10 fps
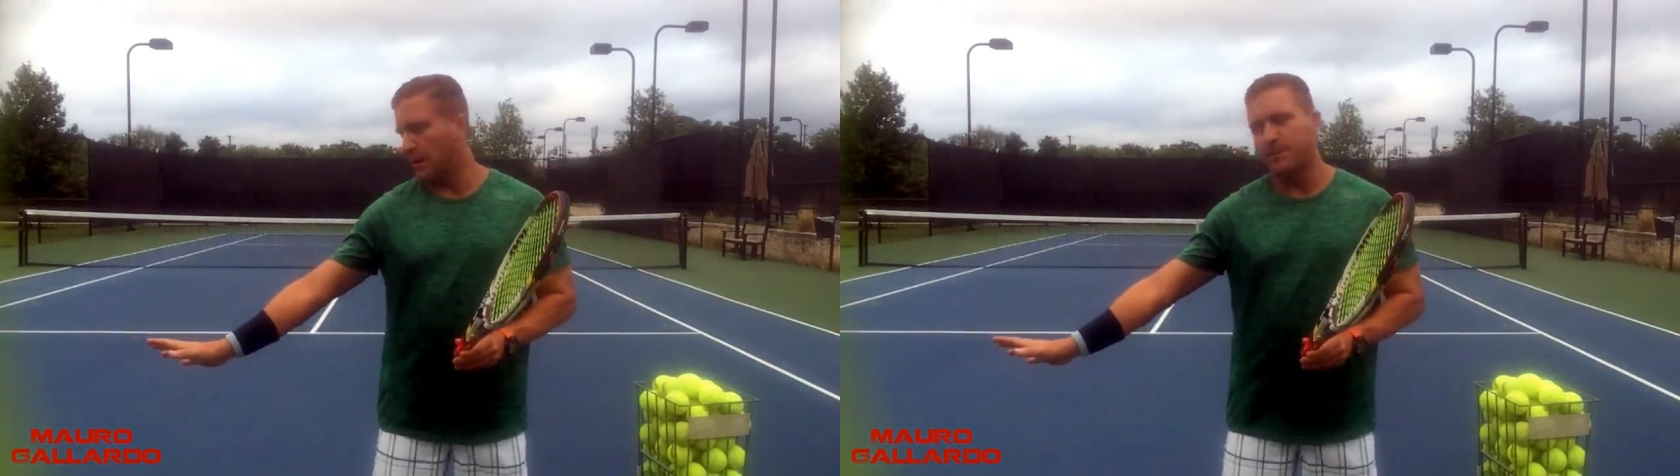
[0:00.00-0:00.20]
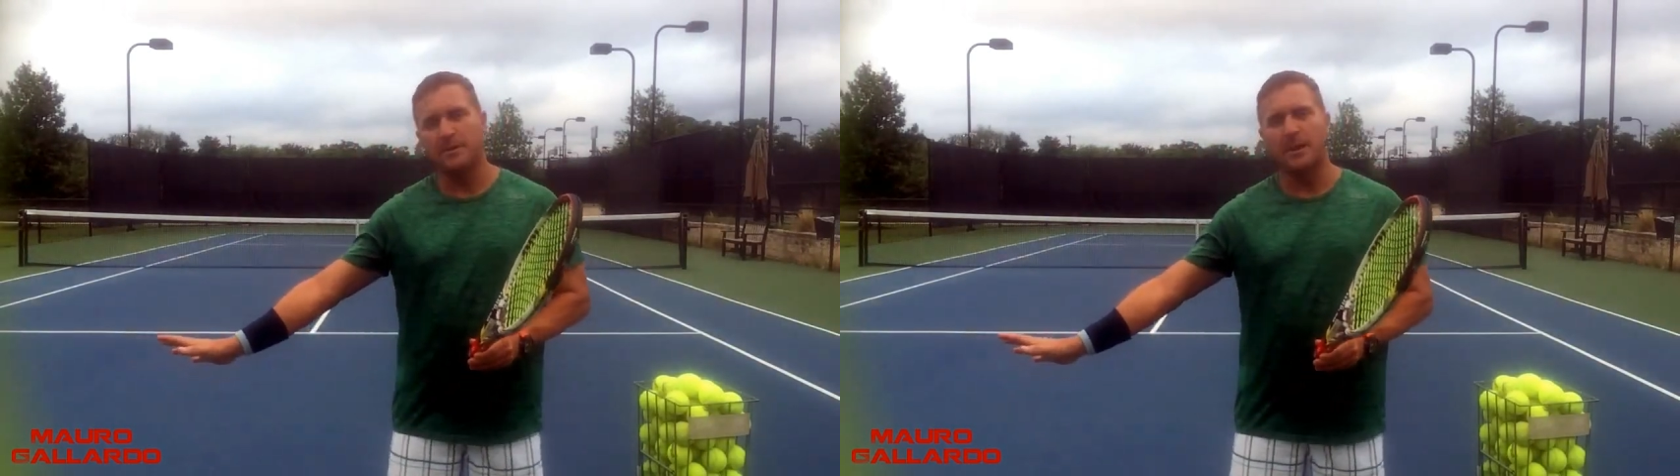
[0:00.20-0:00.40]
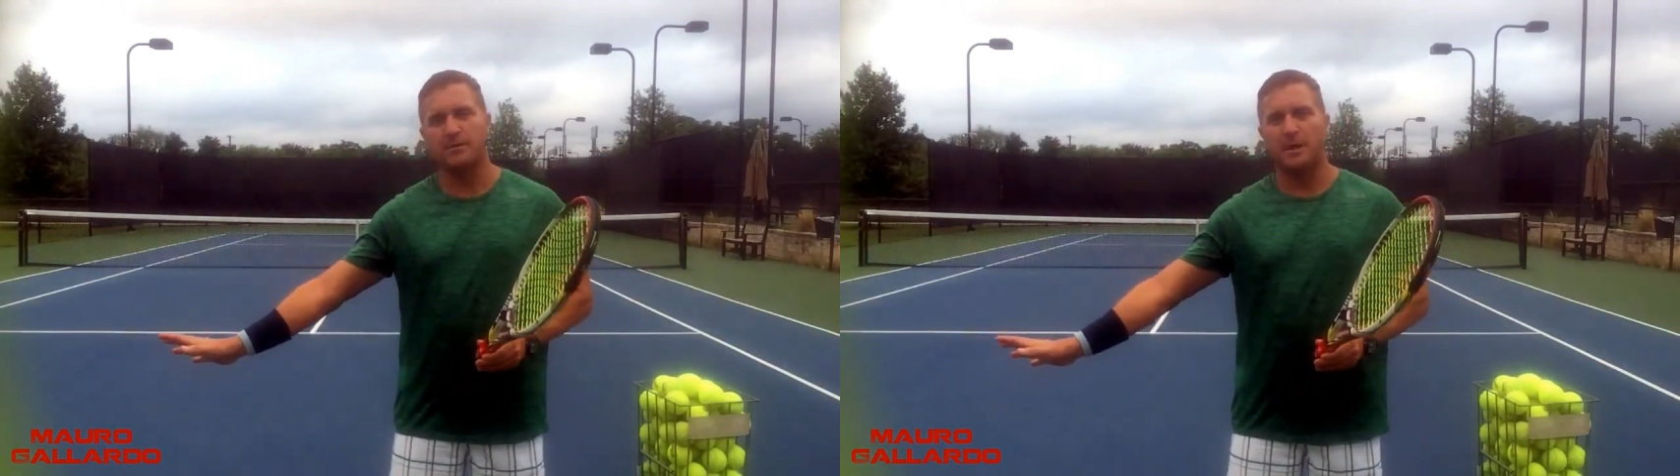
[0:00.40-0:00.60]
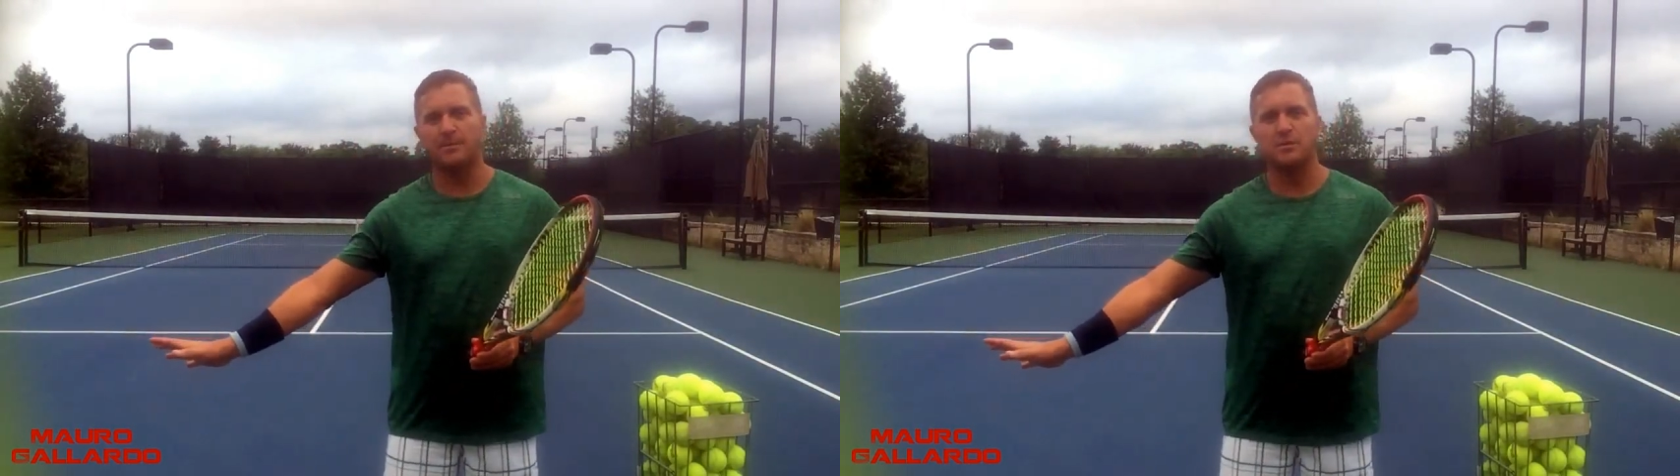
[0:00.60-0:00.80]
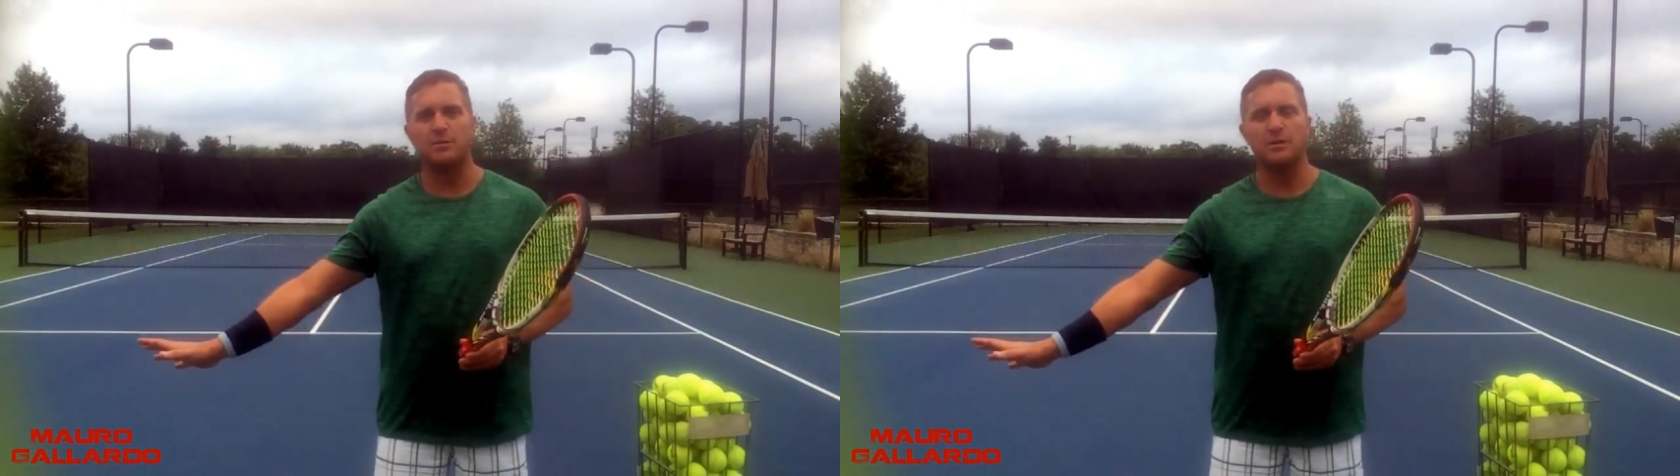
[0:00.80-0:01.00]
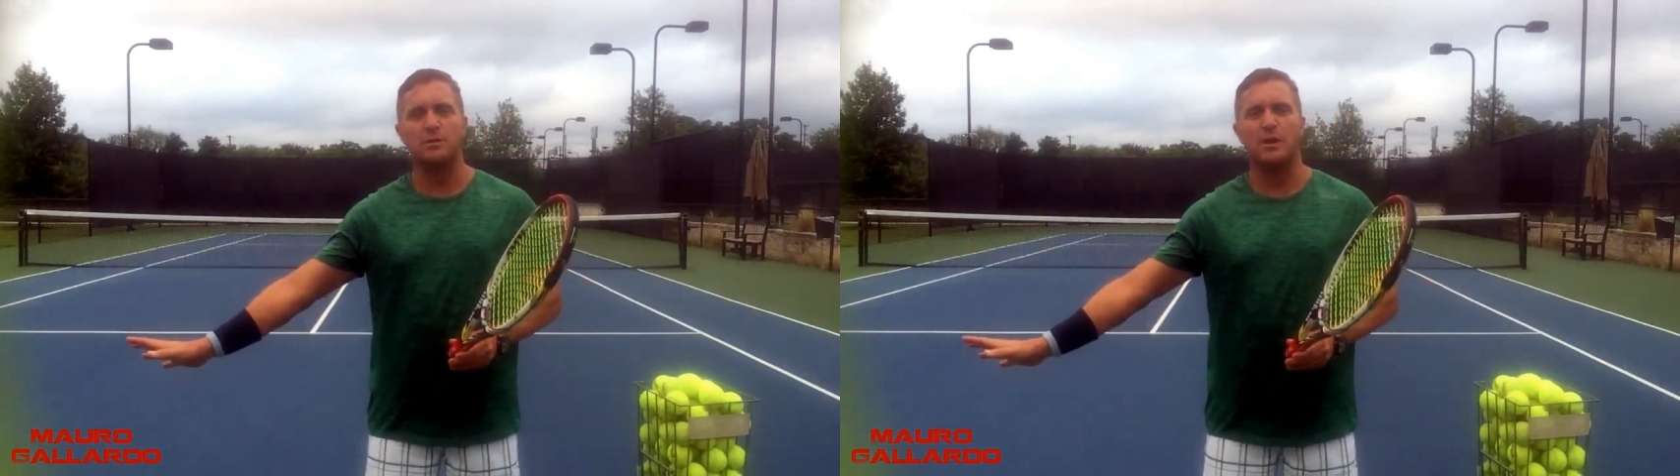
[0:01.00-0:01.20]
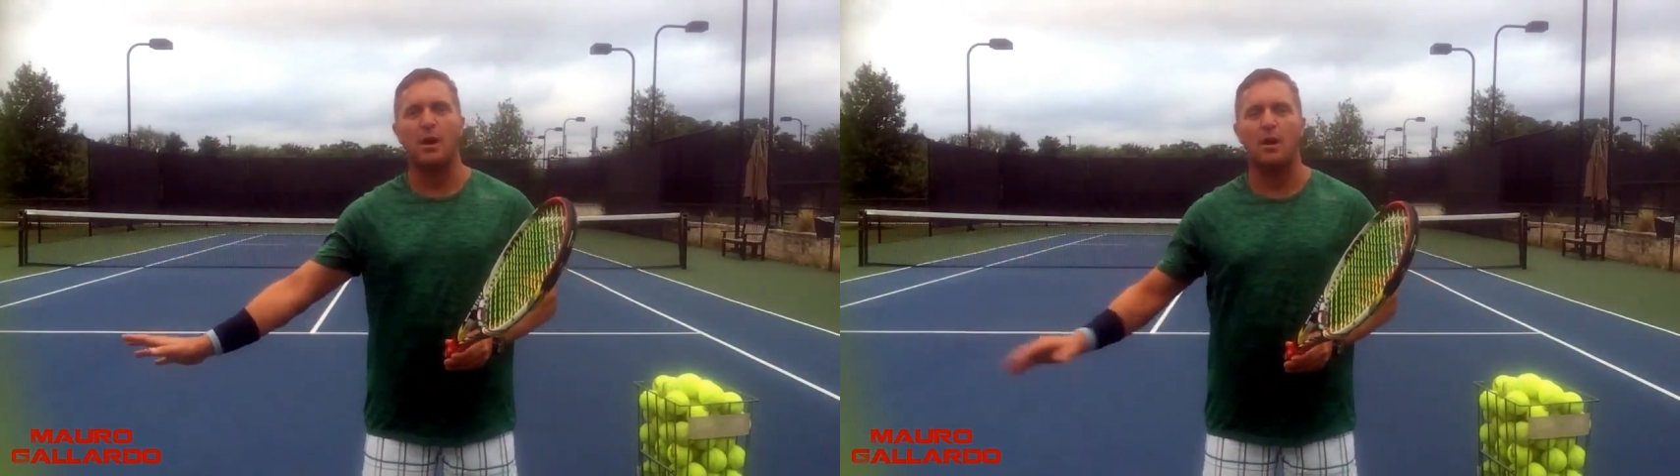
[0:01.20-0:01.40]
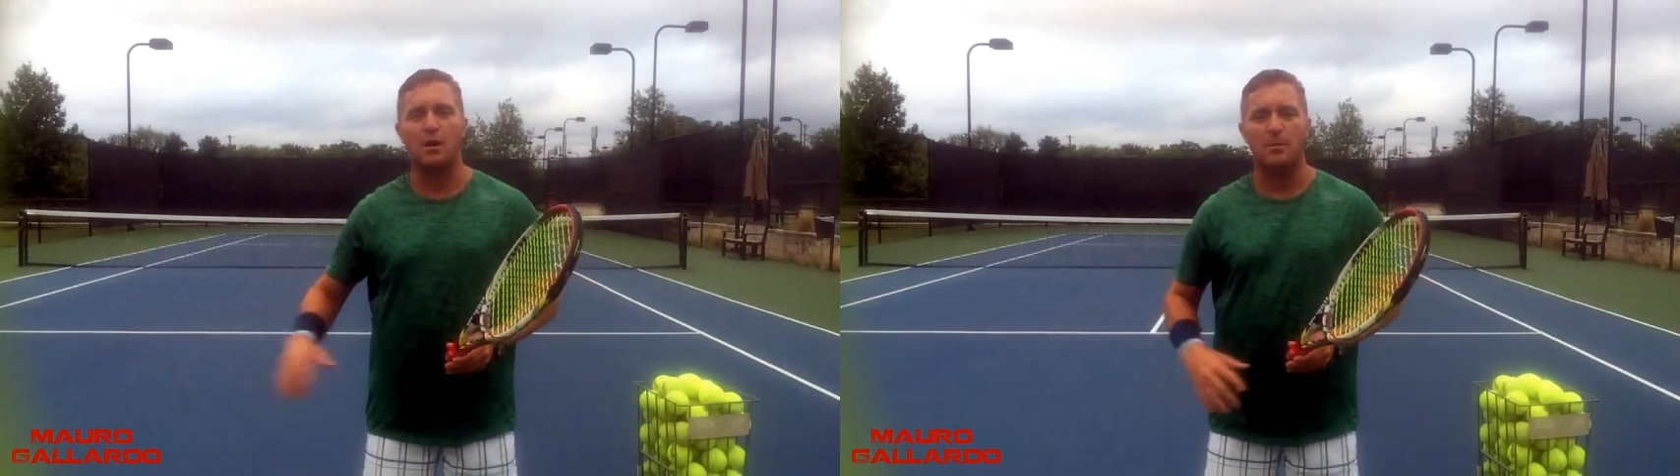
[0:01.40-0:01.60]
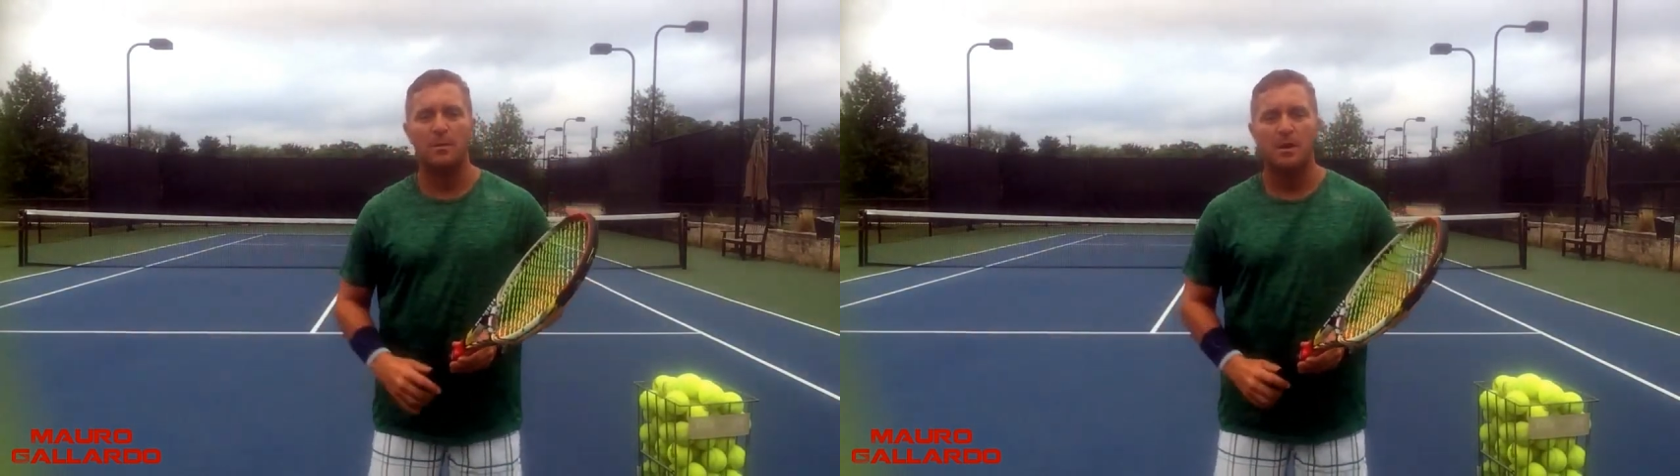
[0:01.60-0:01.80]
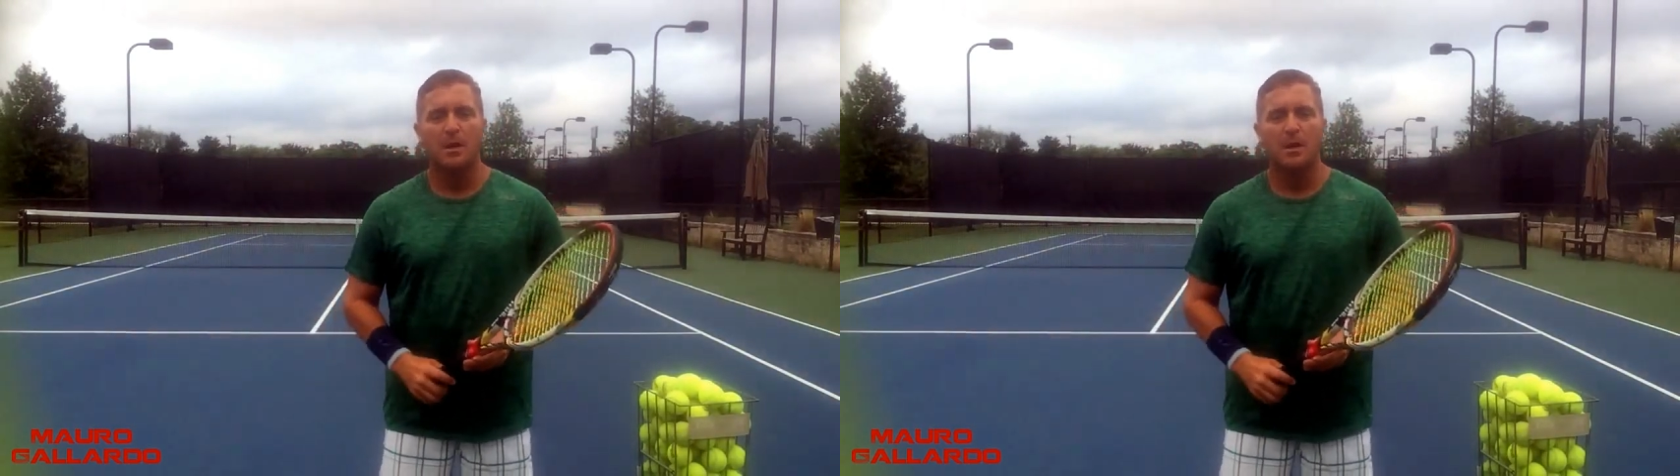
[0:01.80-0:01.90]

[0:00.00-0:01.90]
to the arm.